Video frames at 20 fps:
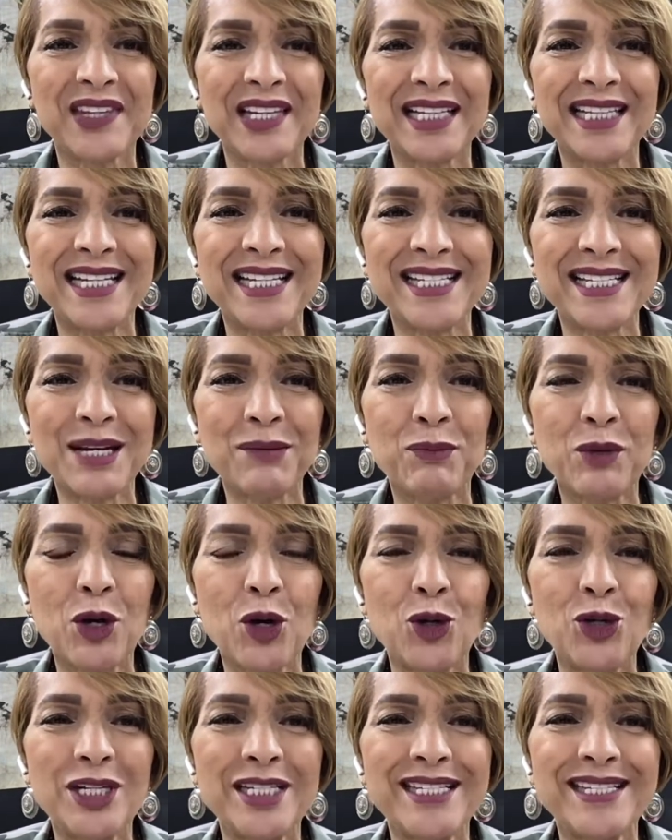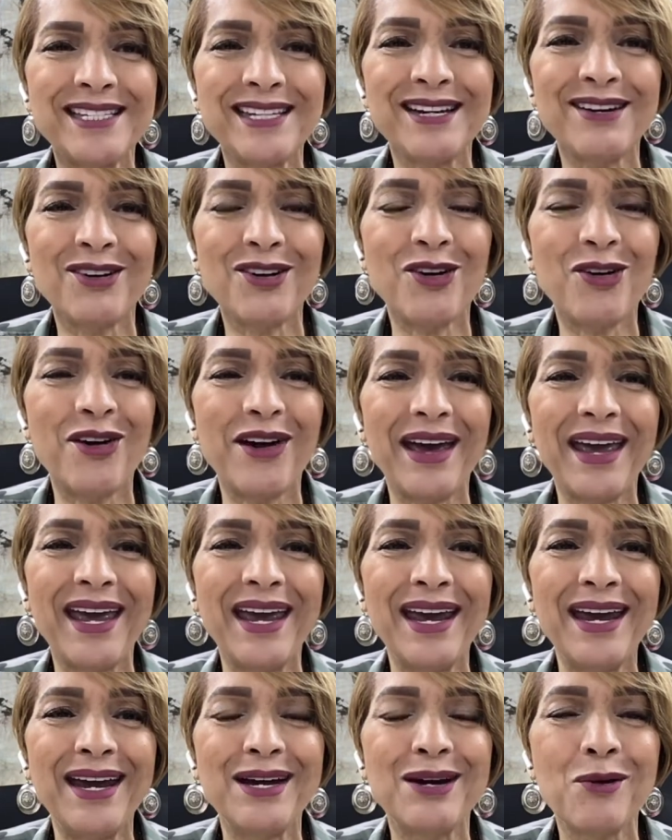The zip code is
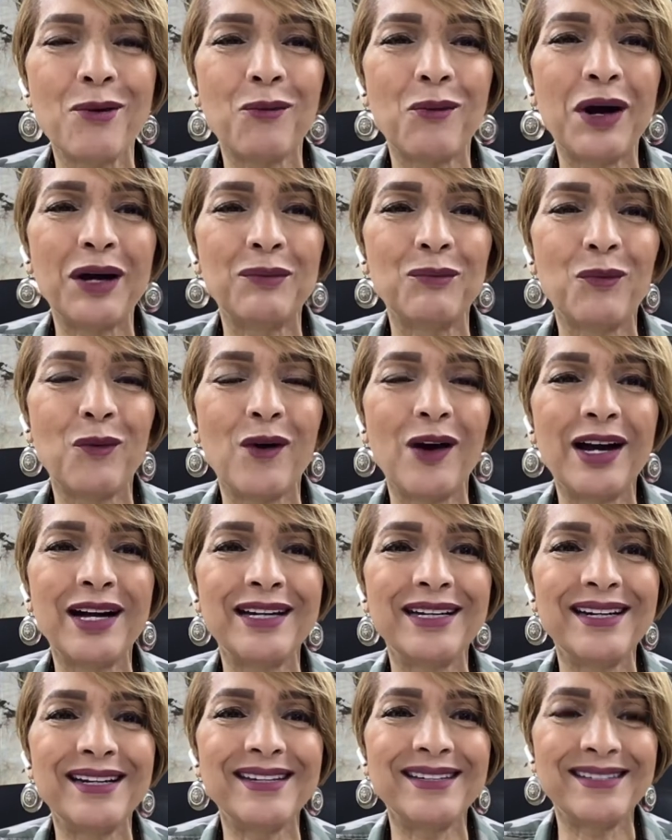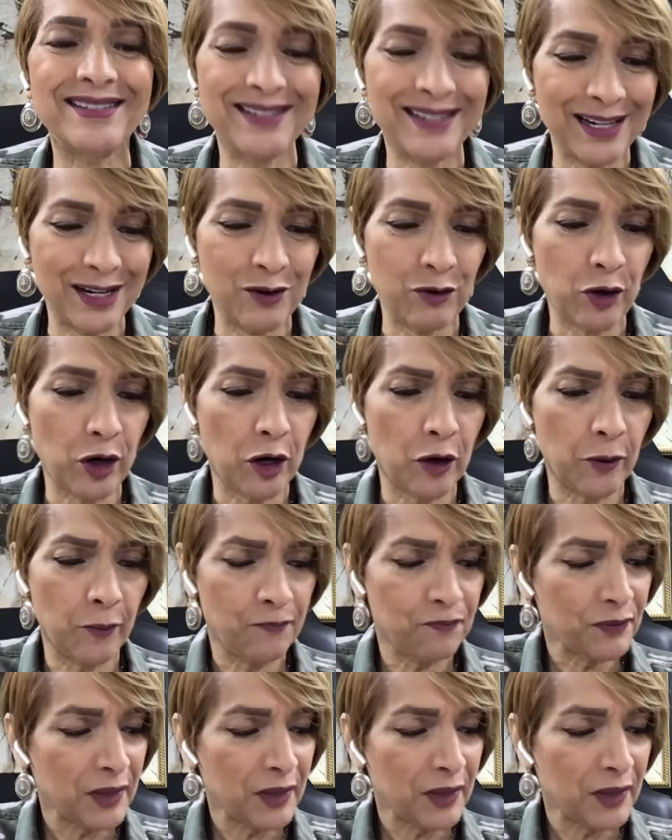08110.